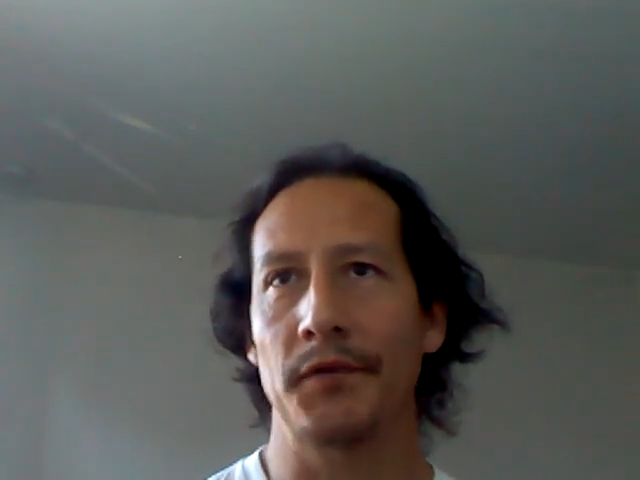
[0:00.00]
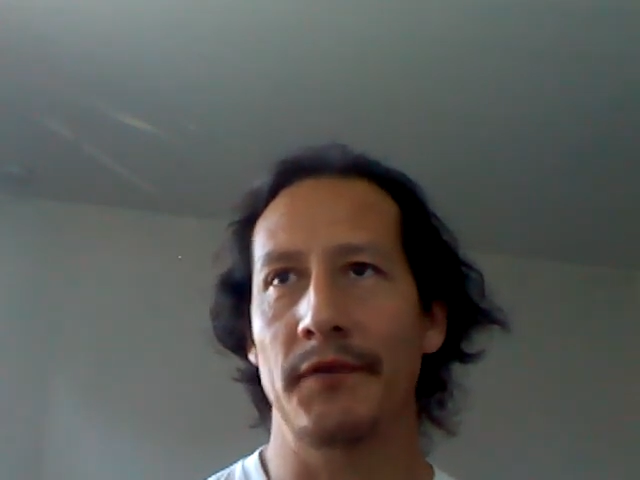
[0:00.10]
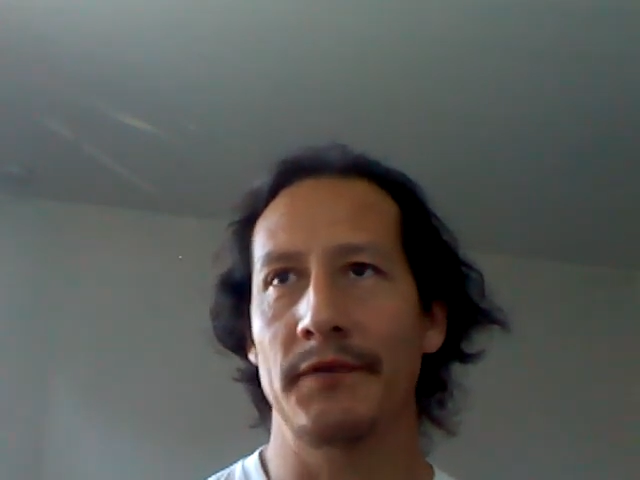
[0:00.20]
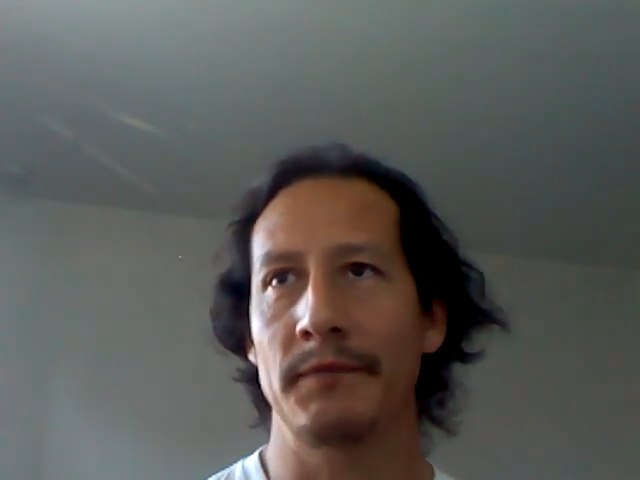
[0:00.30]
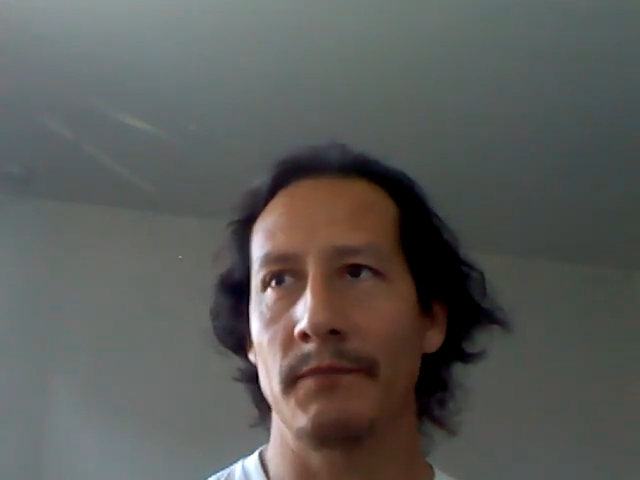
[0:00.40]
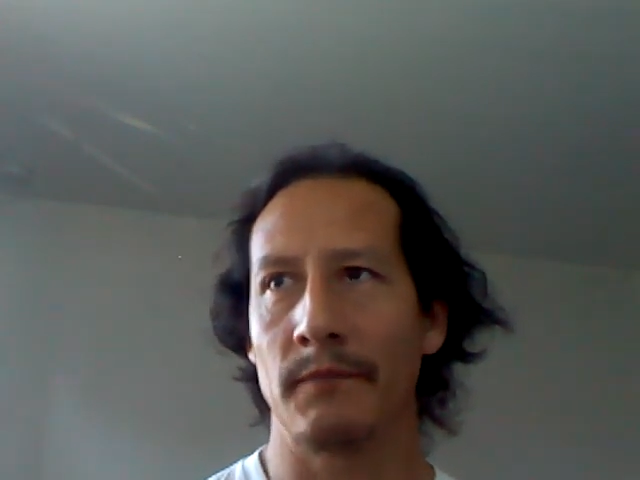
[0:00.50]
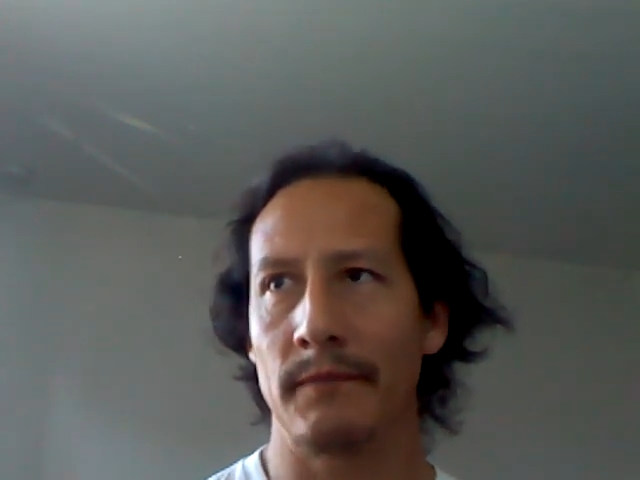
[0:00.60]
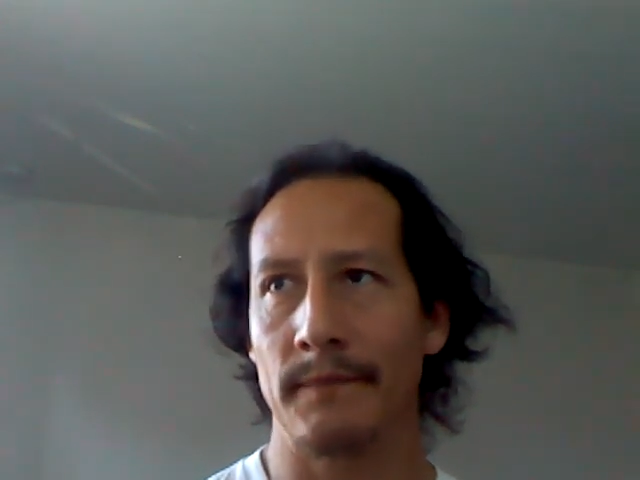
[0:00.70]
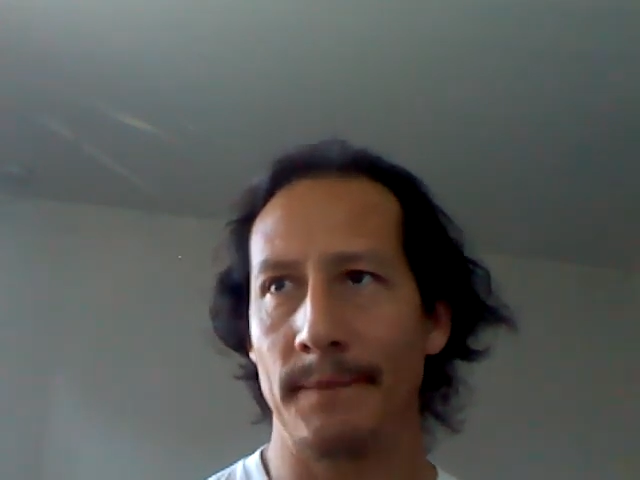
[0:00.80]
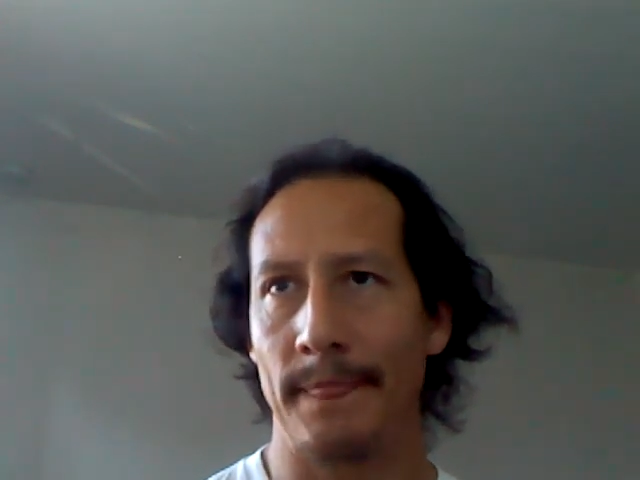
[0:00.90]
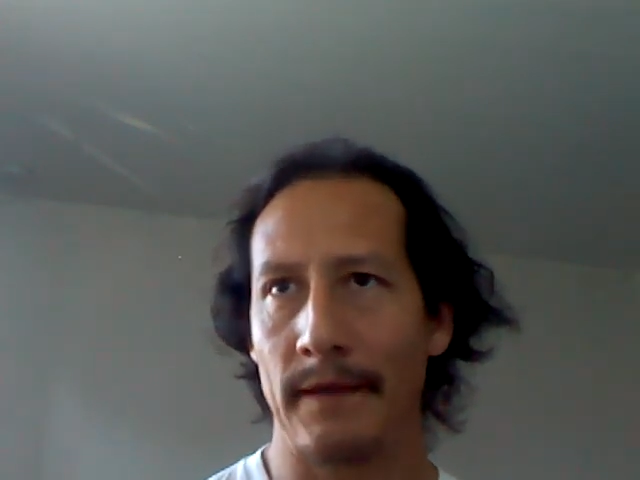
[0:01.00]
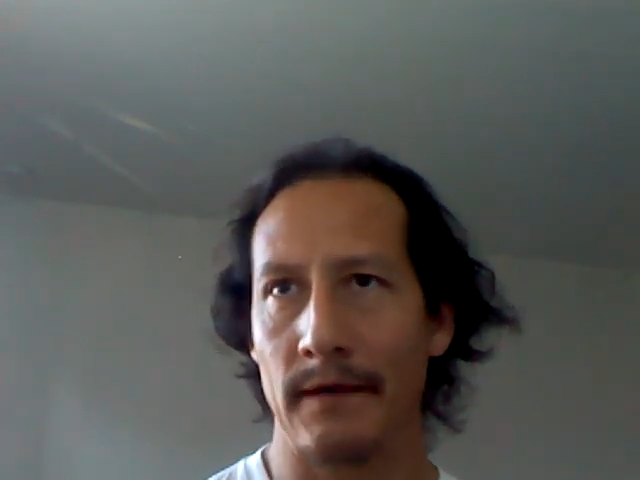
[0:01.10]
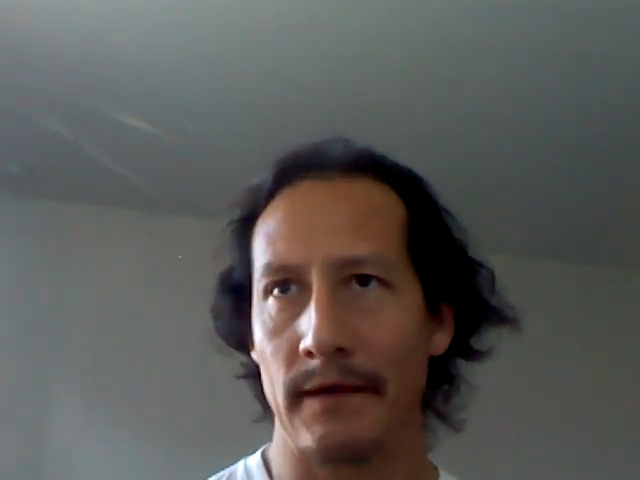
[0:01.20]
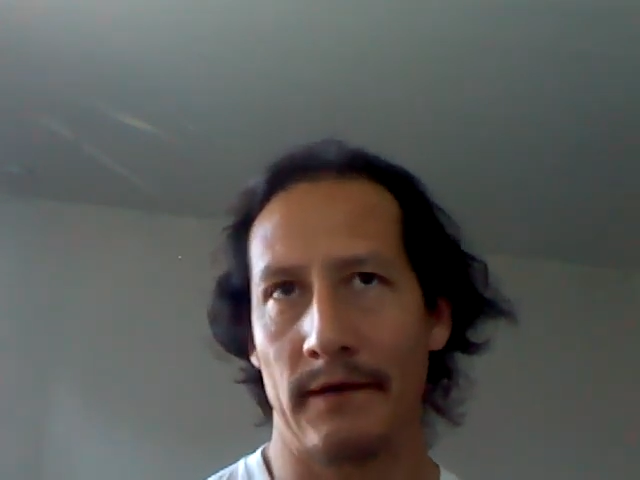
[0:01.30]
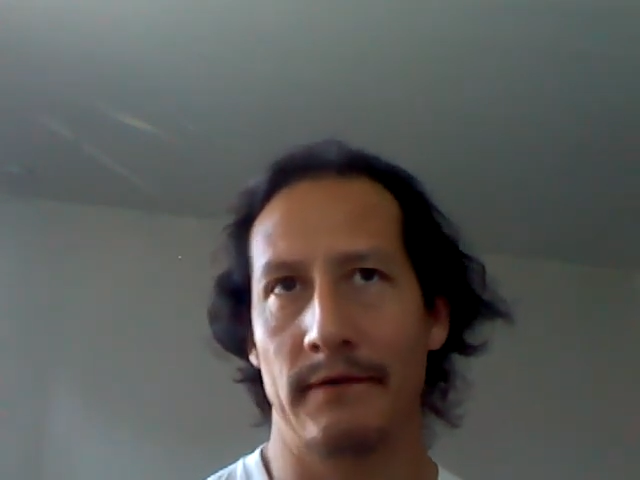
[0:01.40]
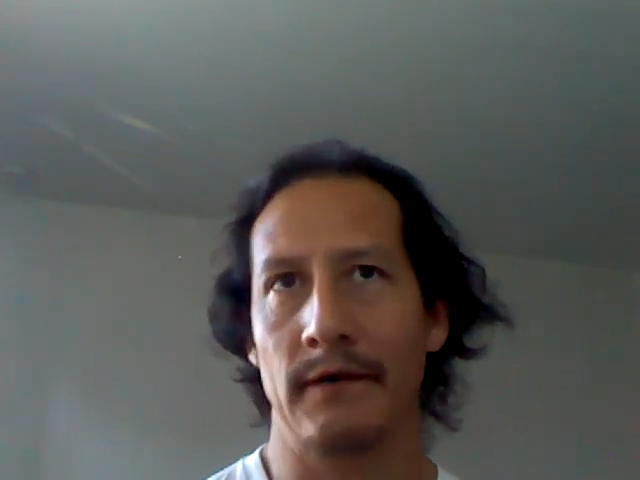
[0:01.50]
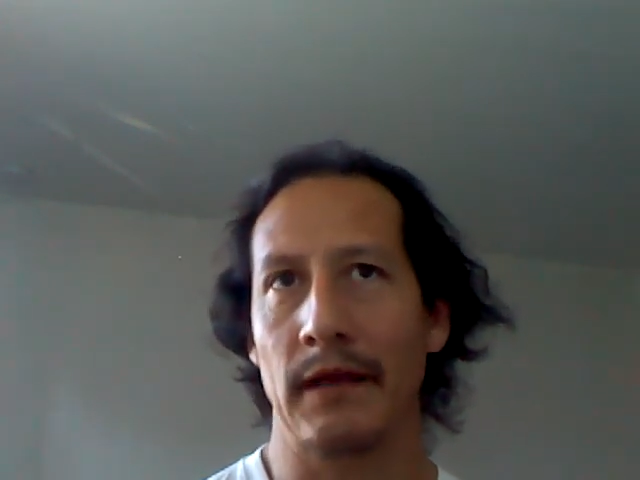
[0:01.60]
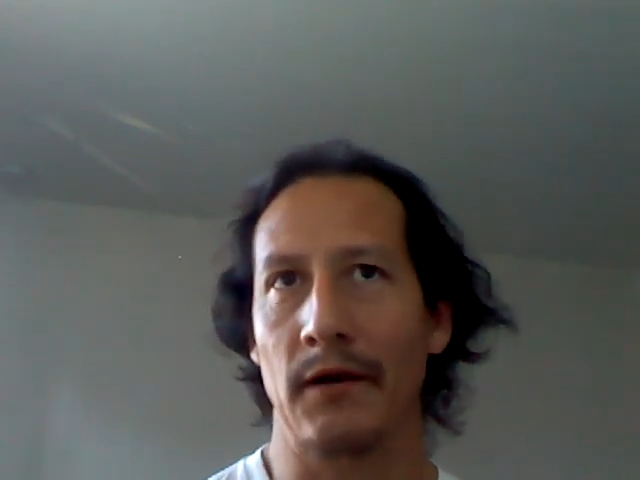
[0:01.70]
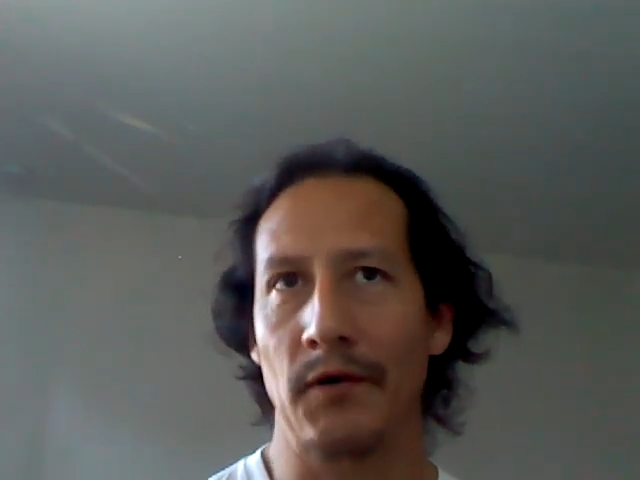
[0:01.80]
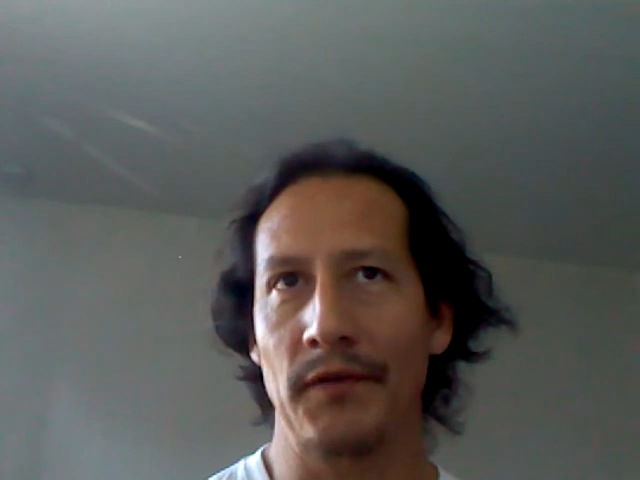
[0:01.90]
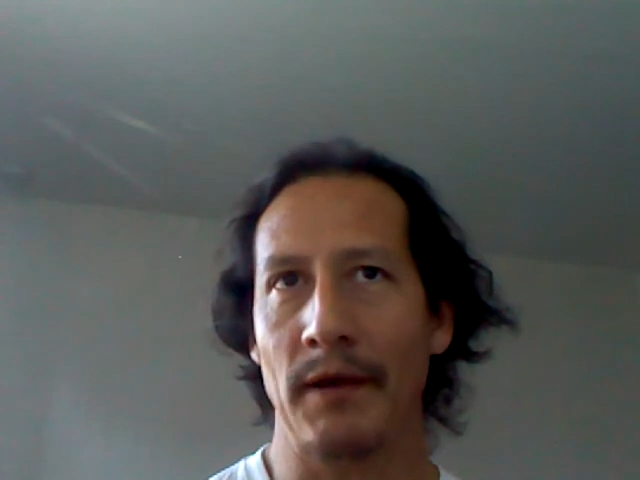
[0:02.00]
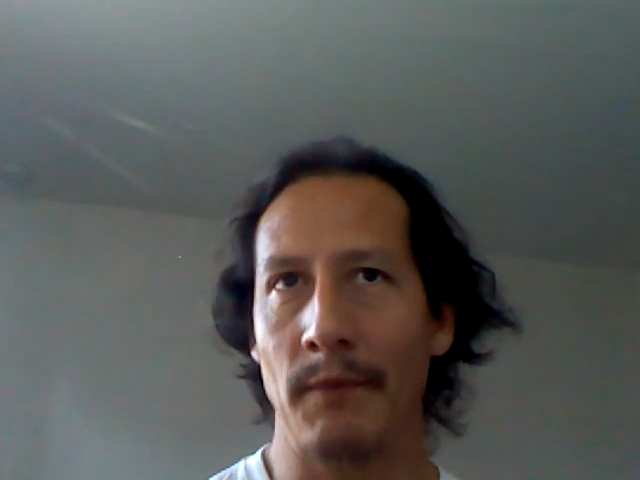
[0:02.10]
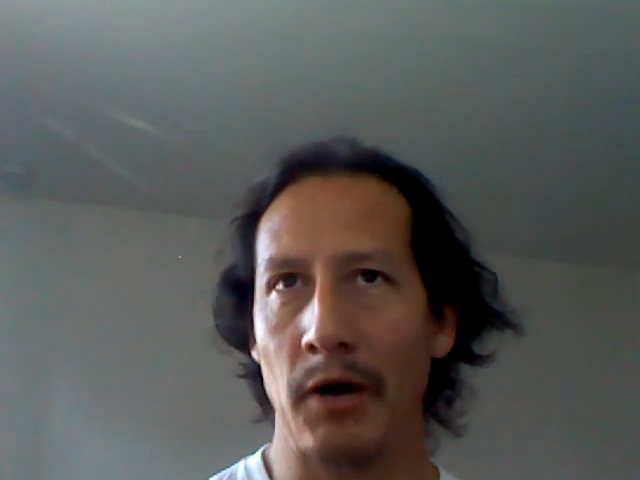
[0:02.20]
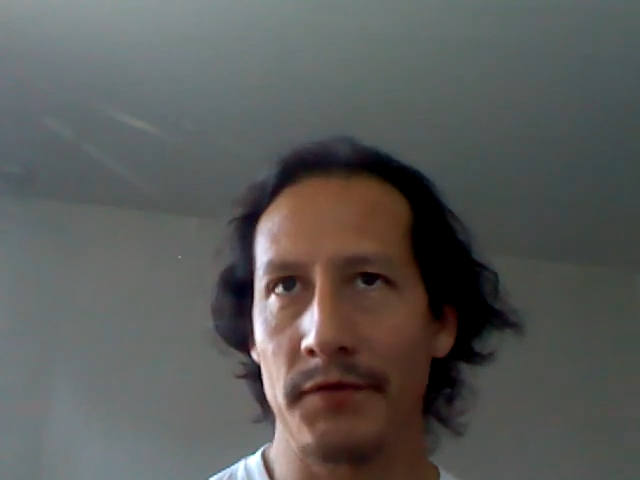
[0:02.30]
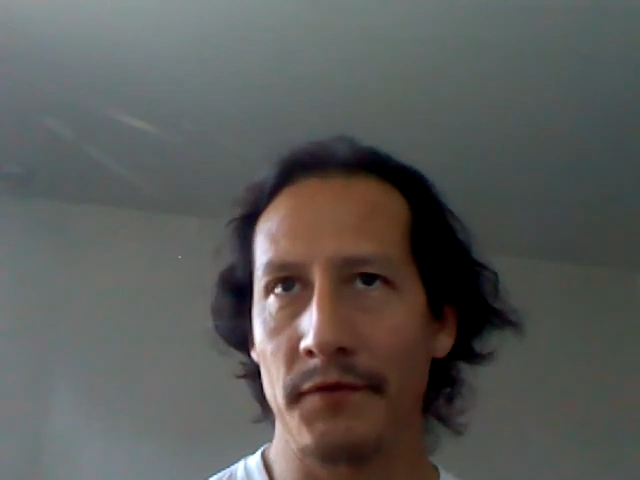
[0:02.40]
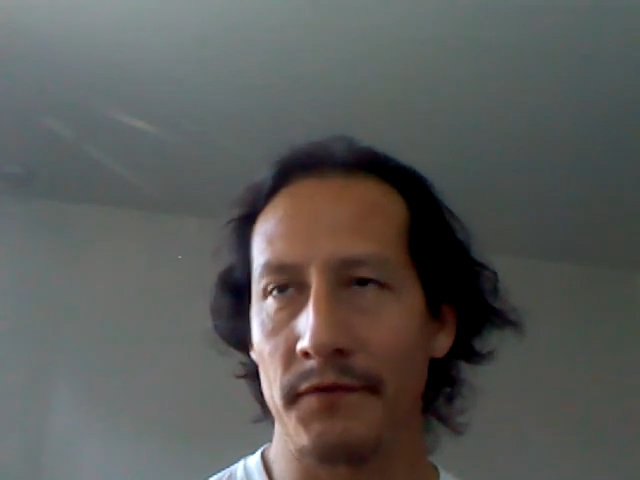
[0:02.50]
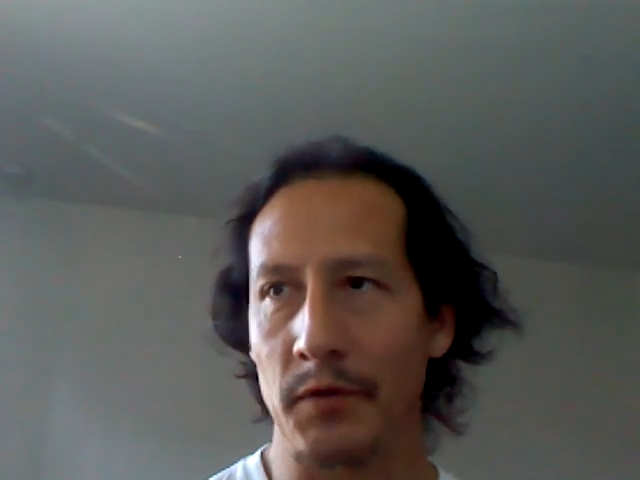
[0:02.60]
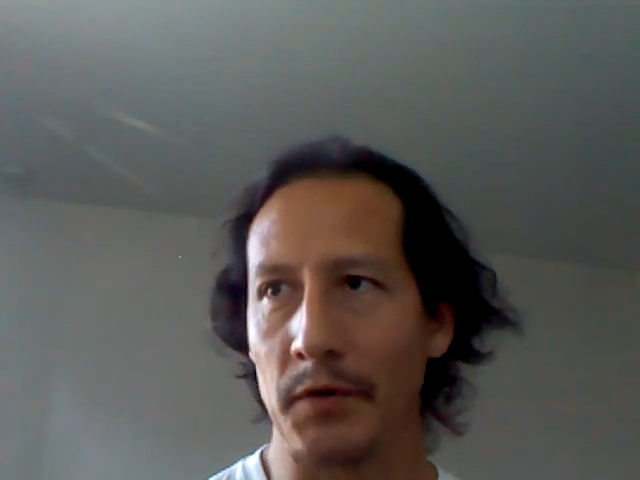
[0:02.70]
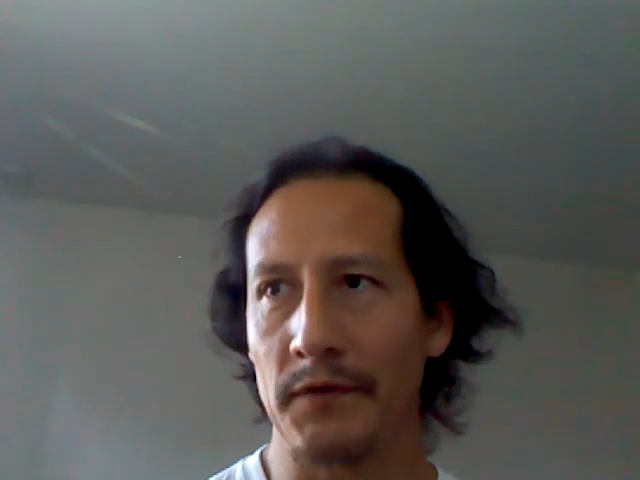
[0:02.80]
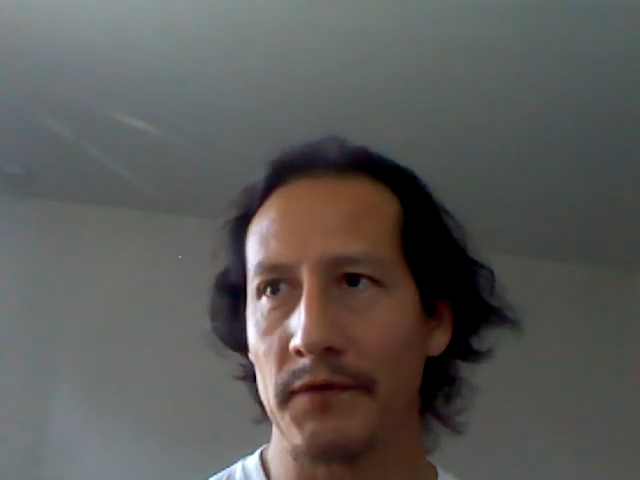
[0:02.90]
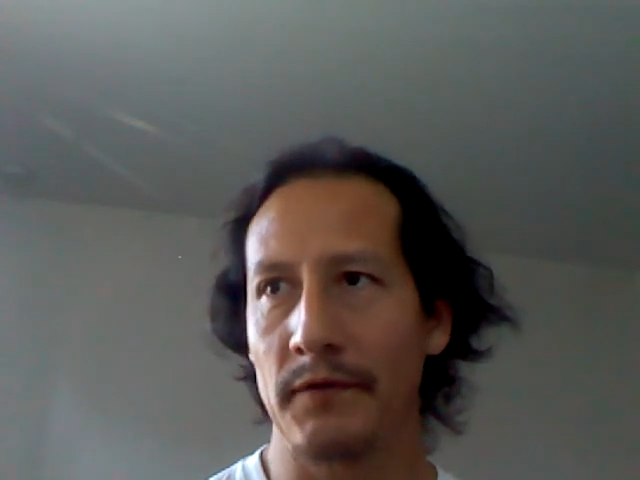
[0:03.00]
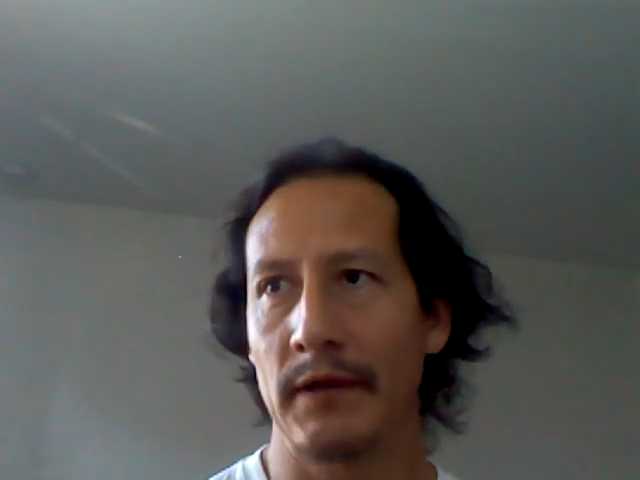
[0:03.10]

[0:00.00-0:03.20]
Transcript: it's an increasing amount of noise,